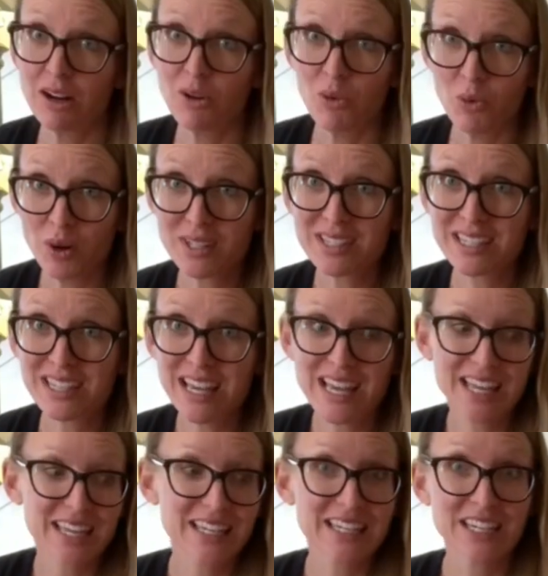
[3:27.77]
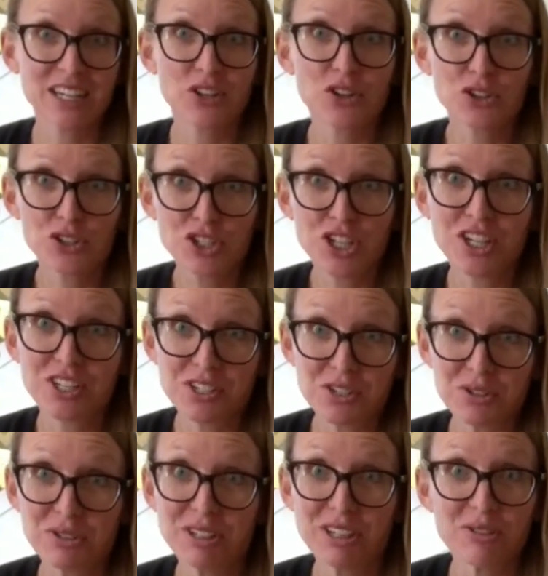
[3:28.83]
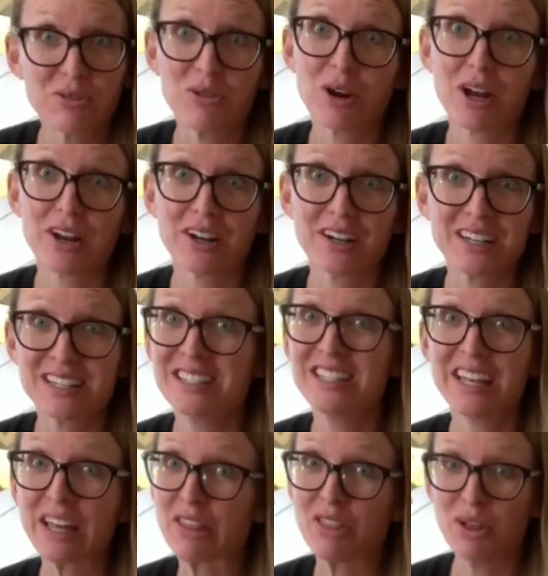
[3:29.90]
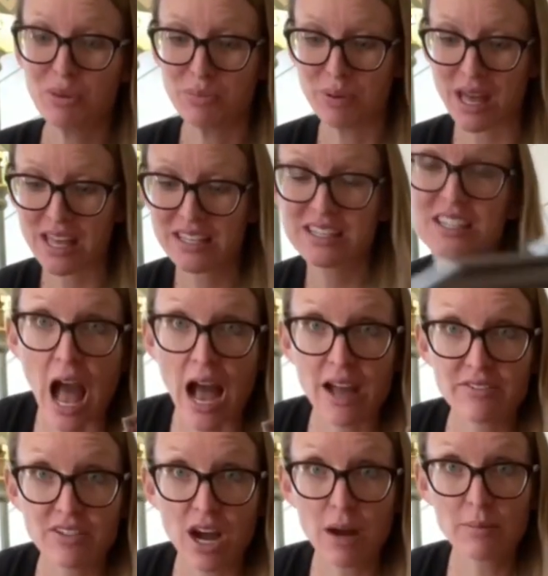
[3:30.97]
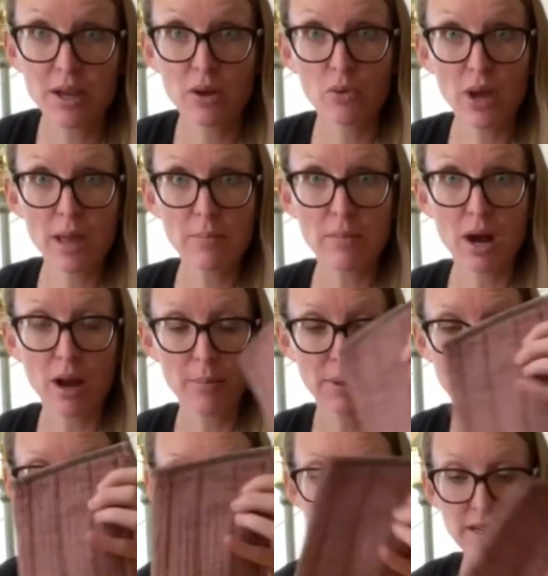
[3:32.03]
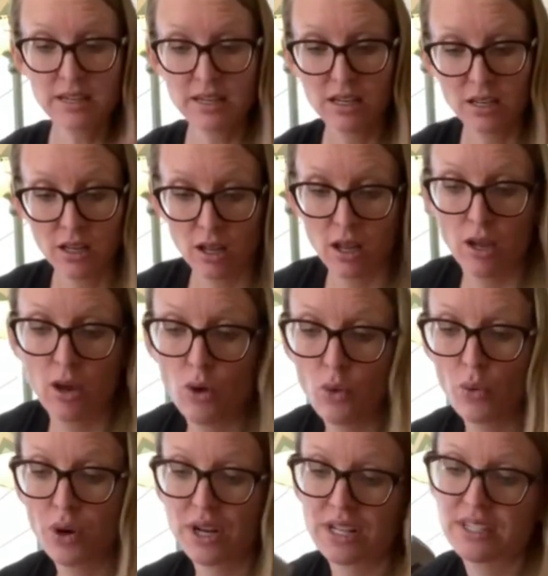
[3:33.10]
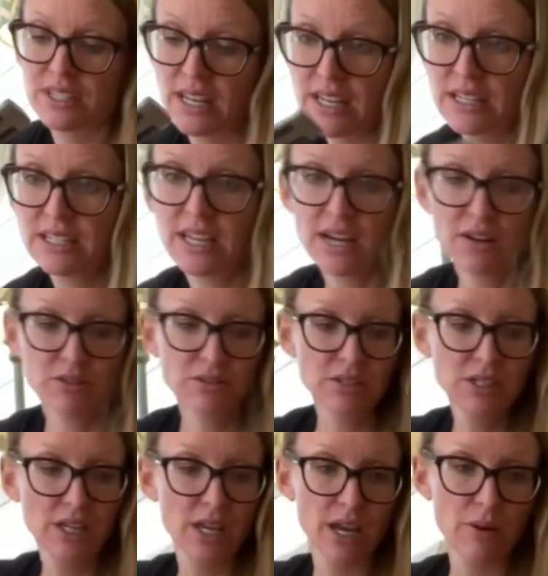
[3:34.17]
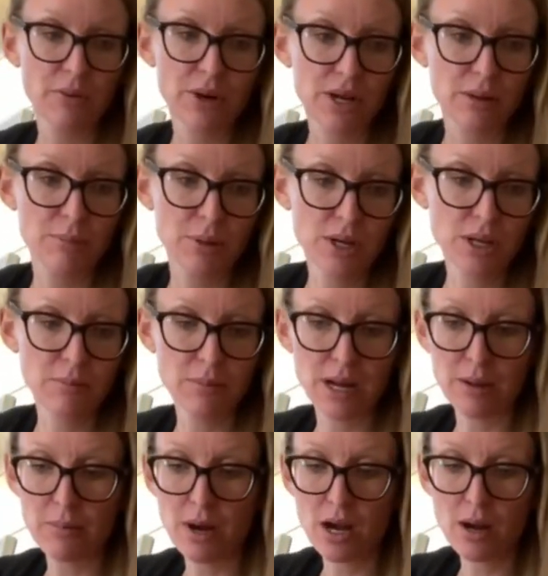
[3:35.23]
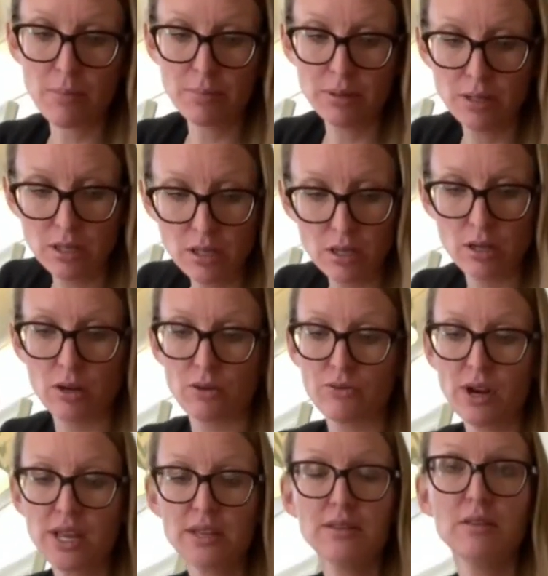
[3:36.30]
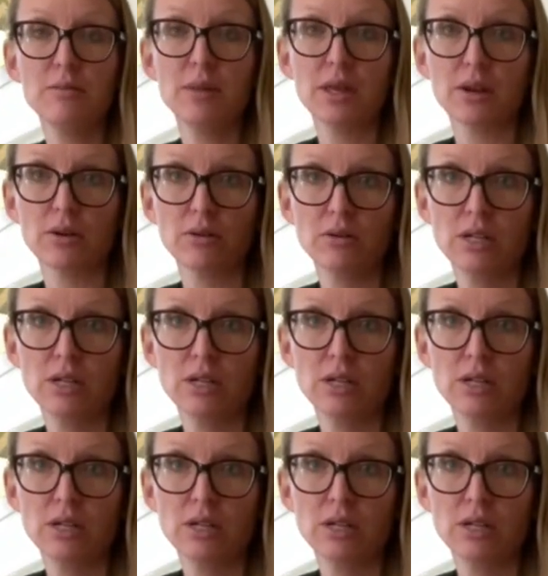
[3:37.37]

Once again, you're just using water. Isn't that the best? I've got my wet mop pad. We're gonna set it down and we're gonna put my mop right in the middle.